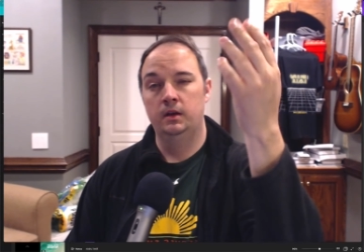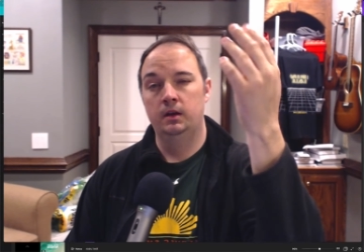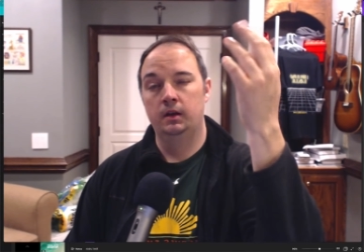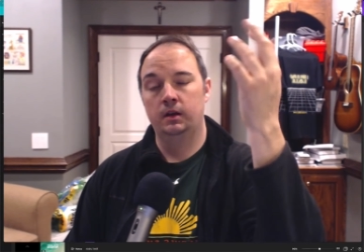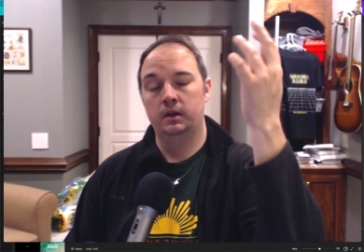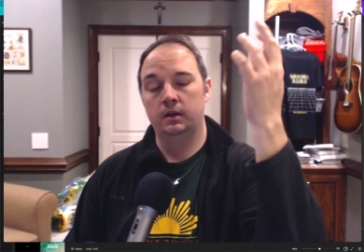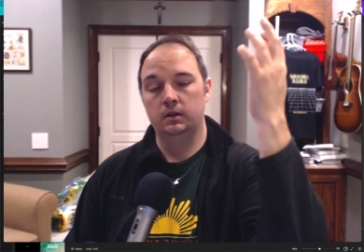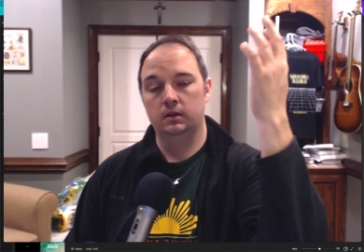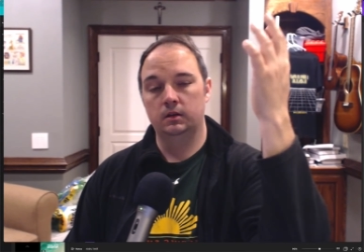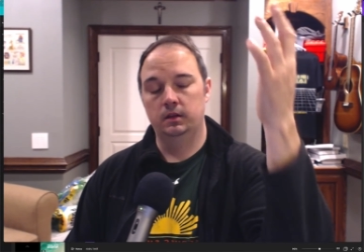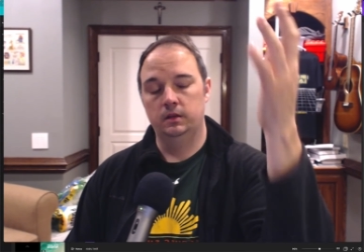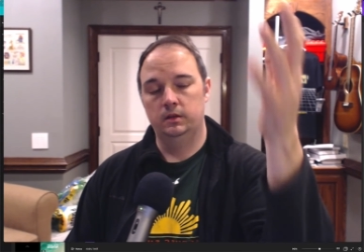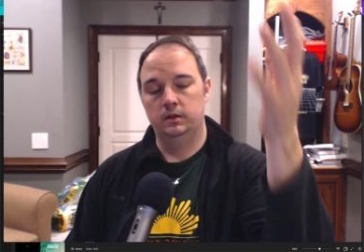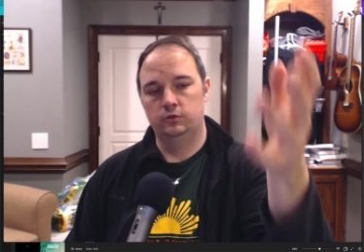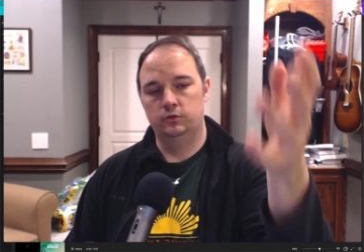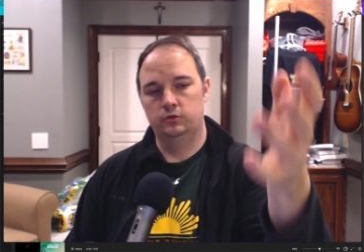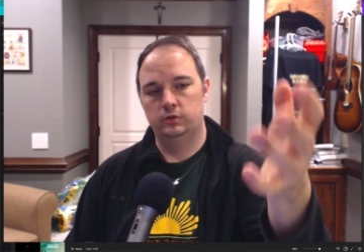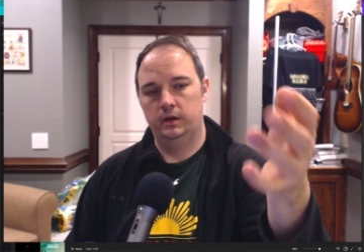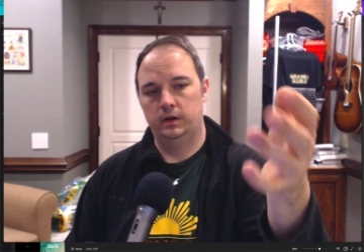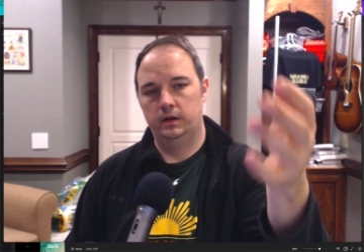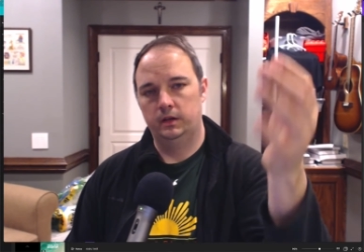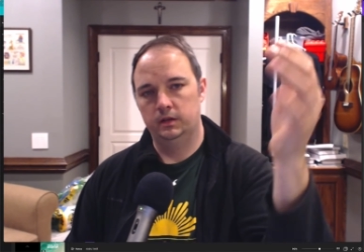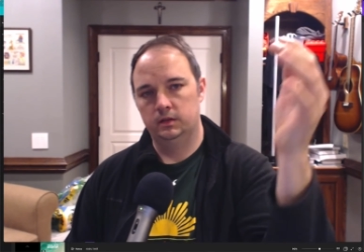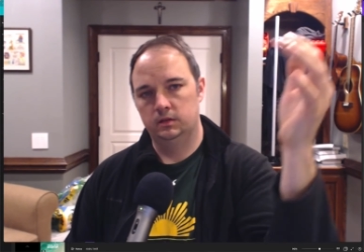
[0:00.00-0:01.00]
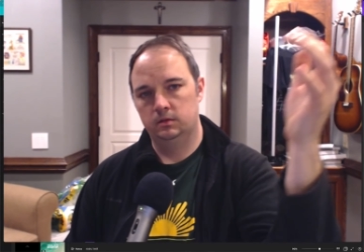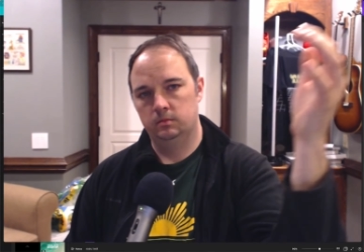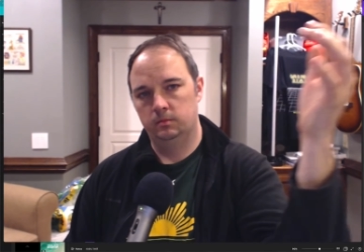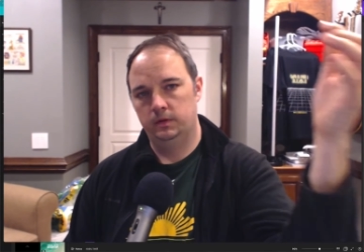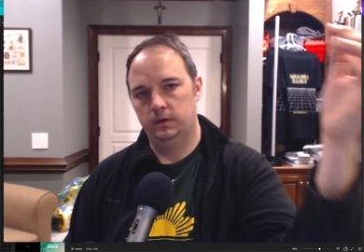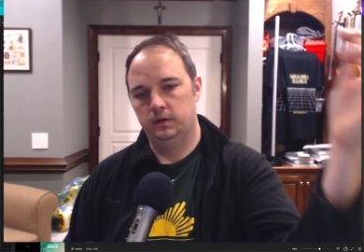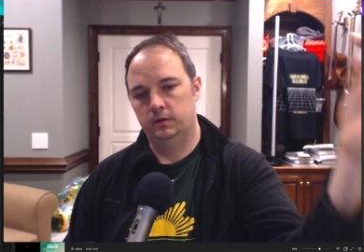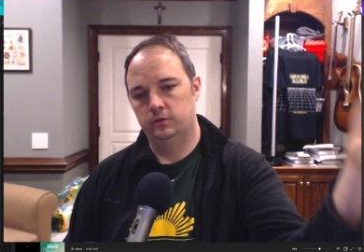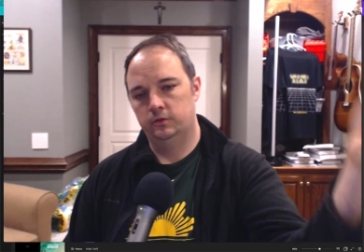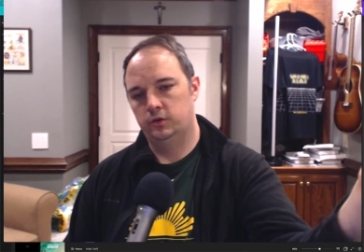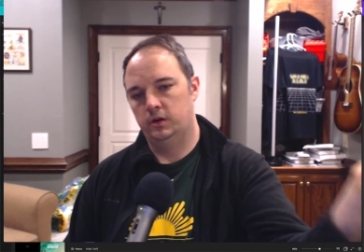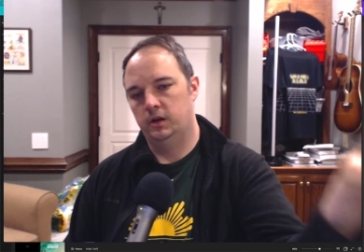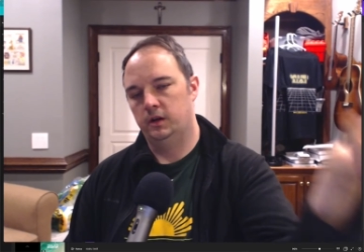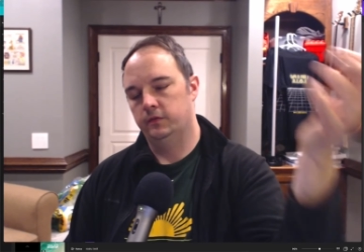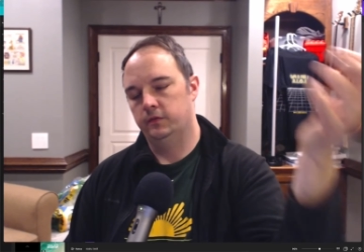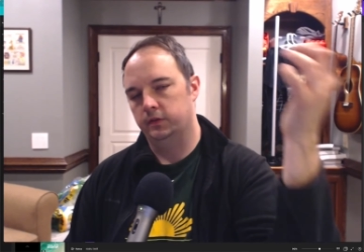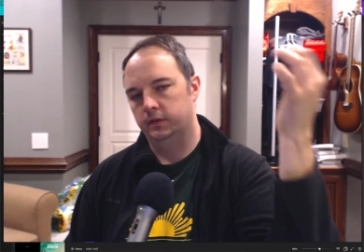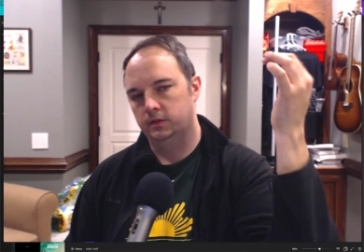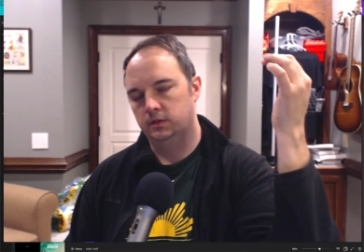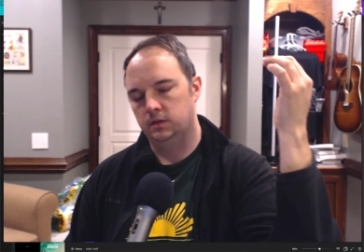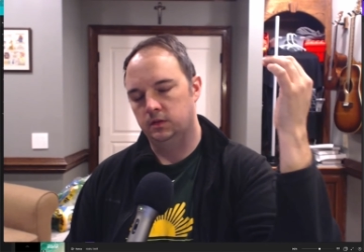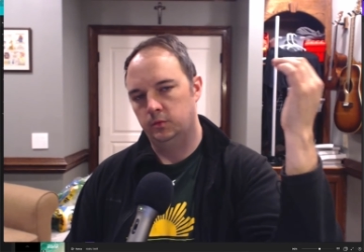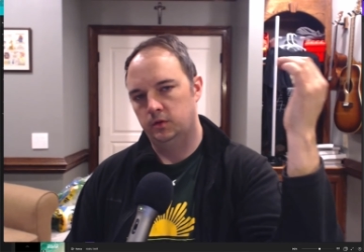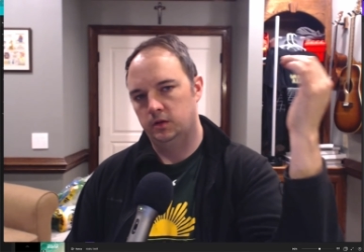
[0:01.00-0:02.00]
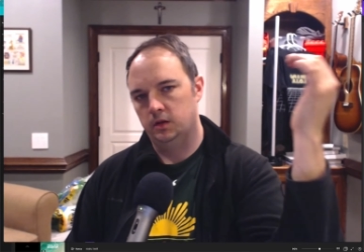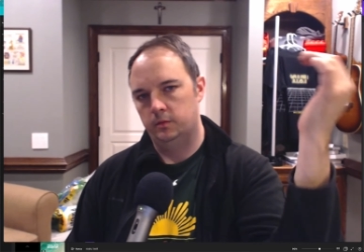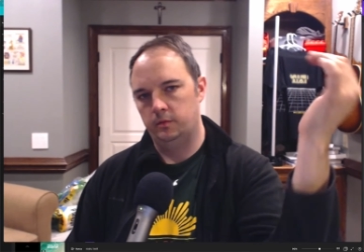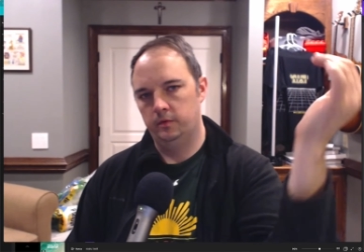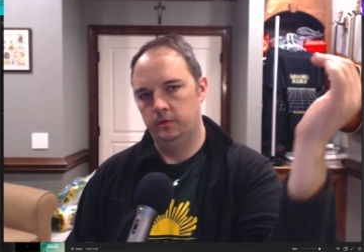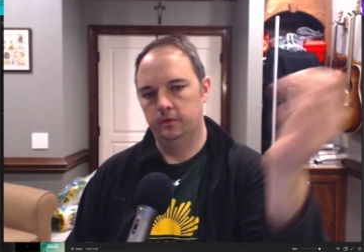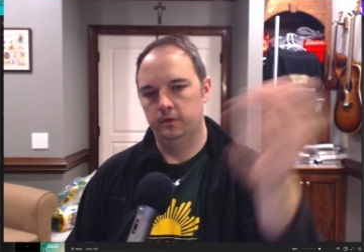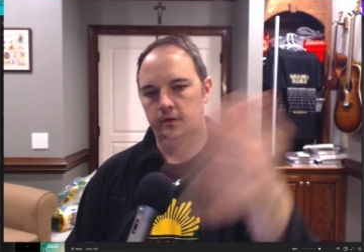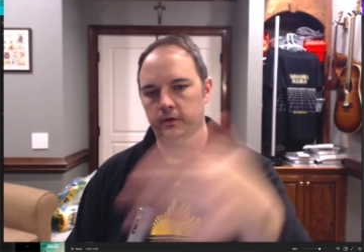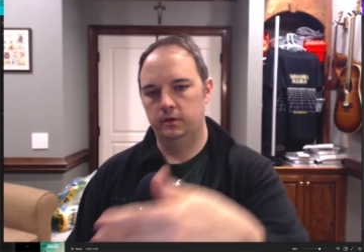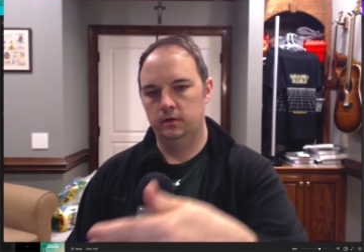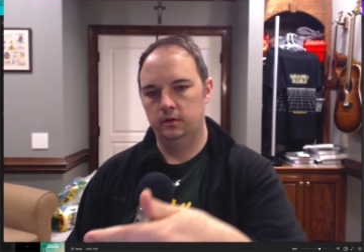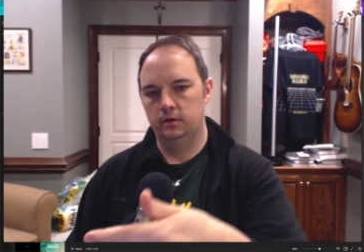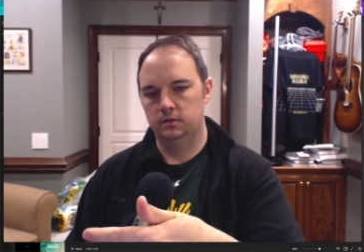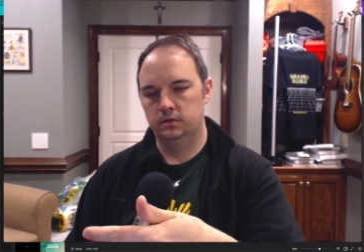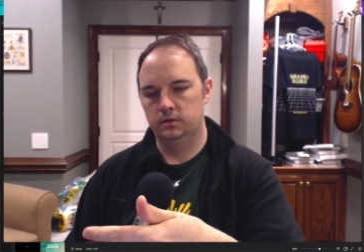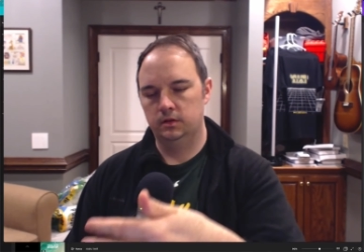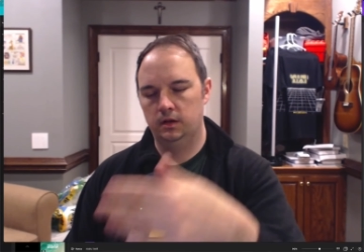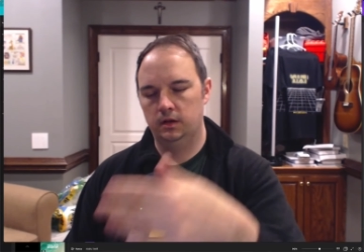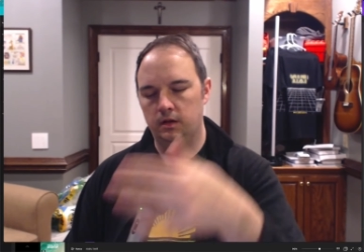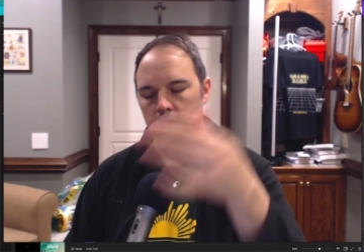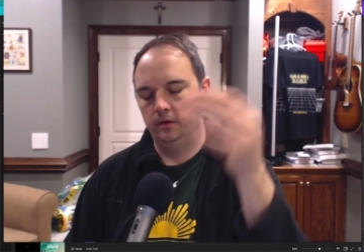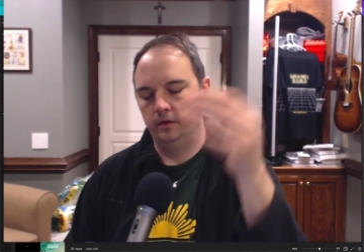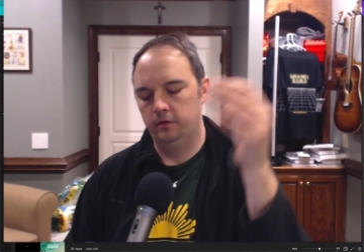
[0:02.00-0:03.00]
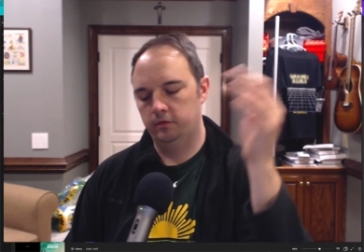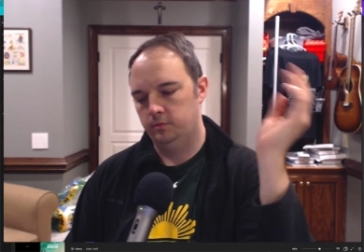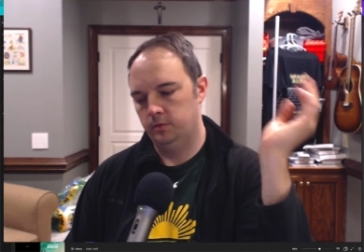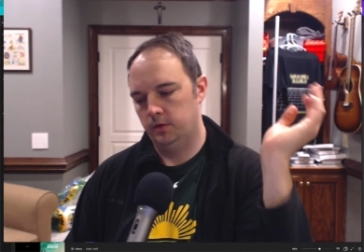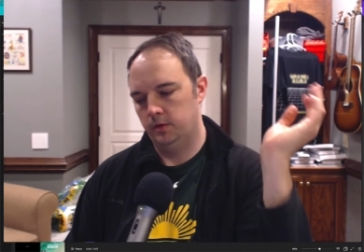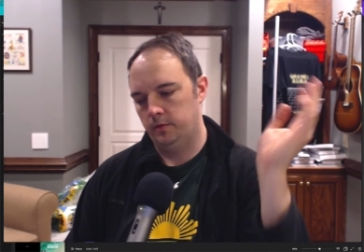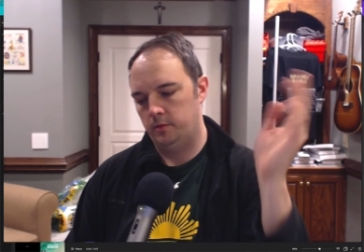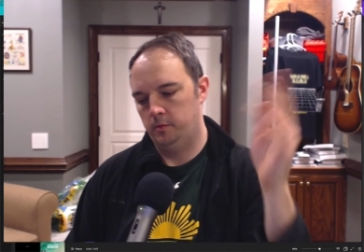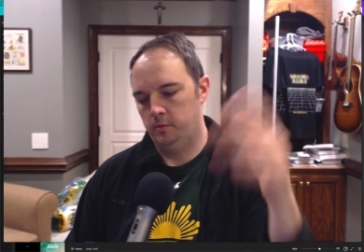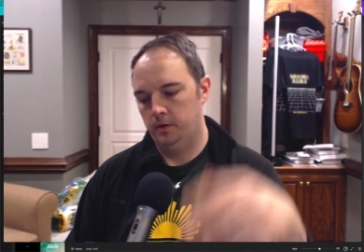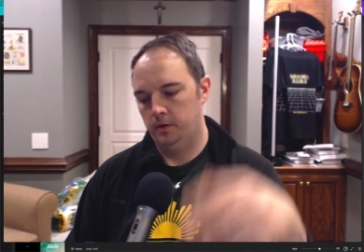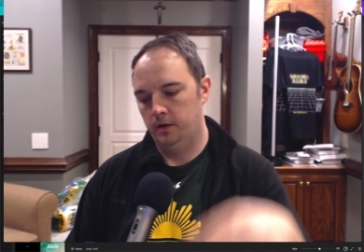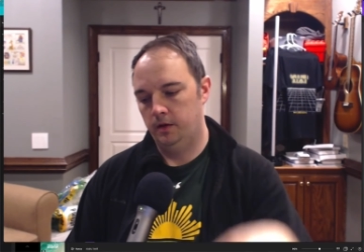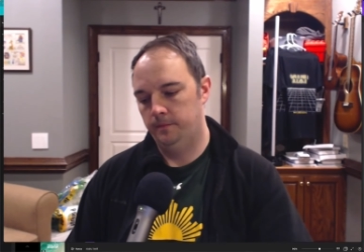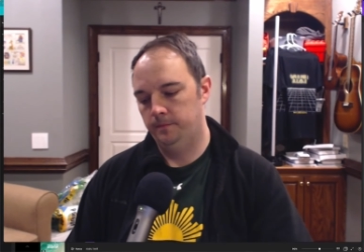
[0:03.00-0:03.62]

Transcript: to then try to get some of their traffic to come over to your stuff, blah, blah, blah.